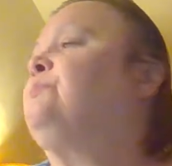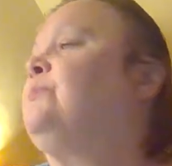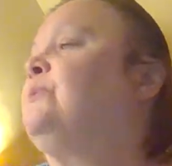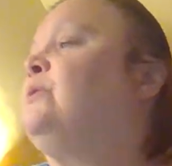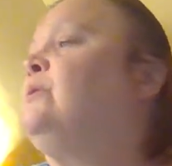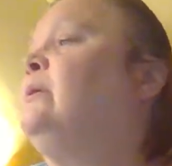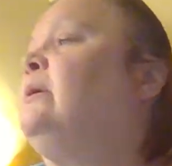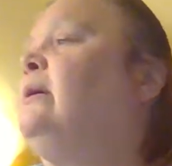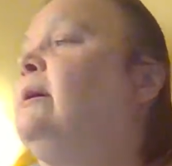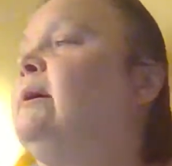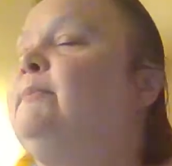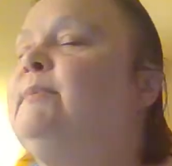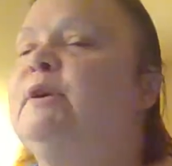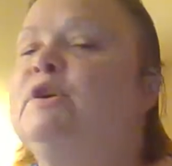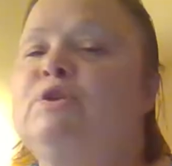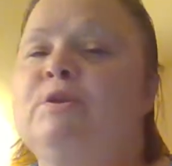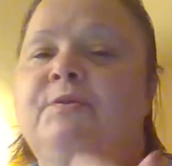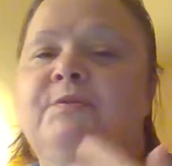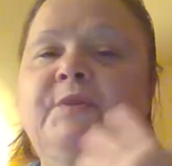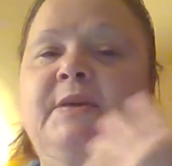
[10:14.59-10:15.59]
Okay,
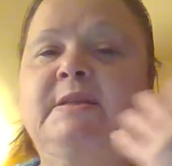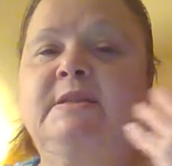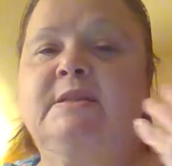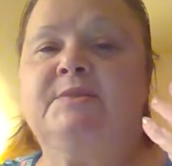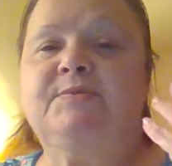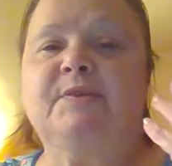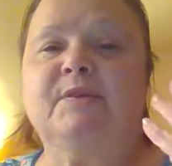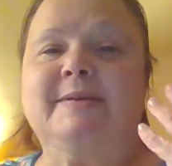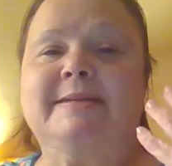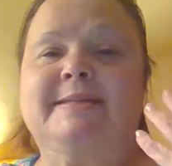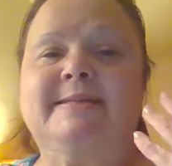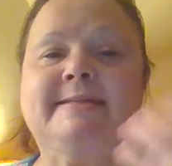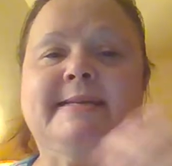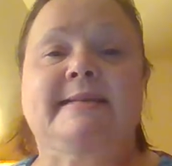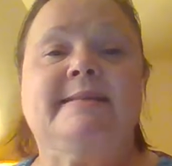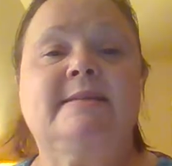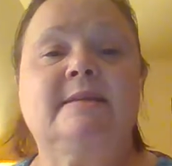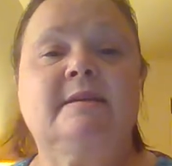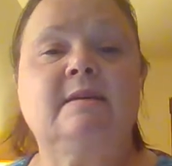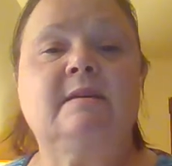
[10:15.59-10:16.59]
because your face is very
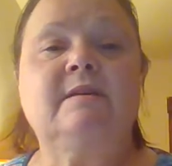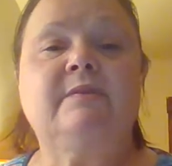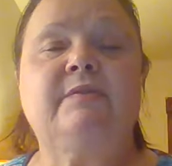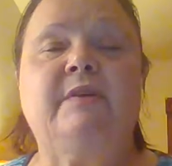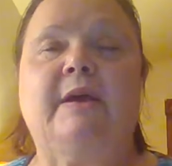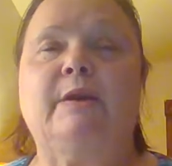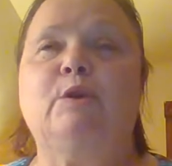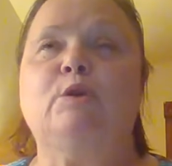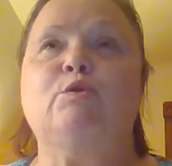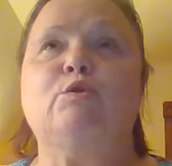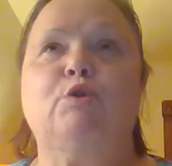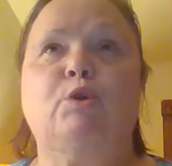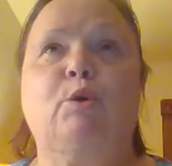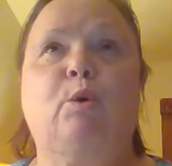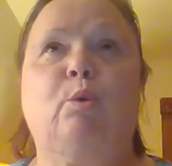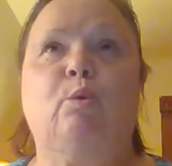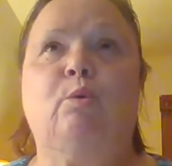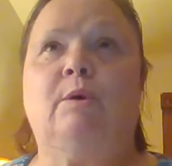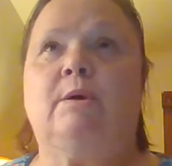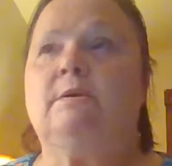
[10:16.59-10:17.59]
sensitive and you
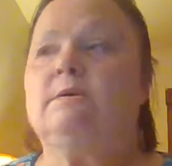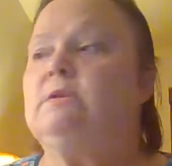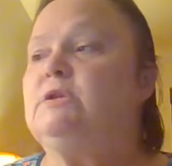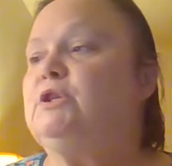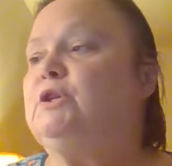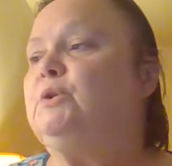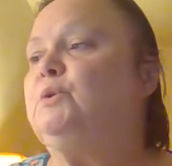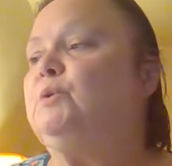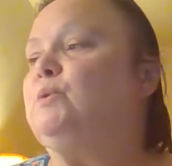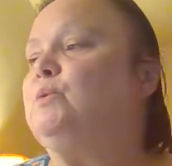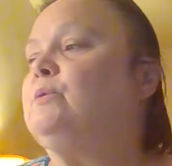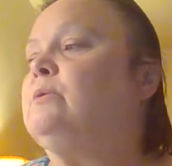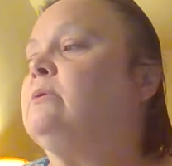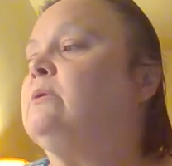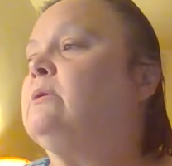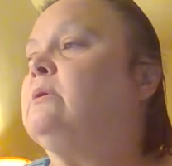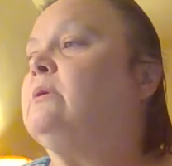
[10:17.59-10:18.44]
don't want to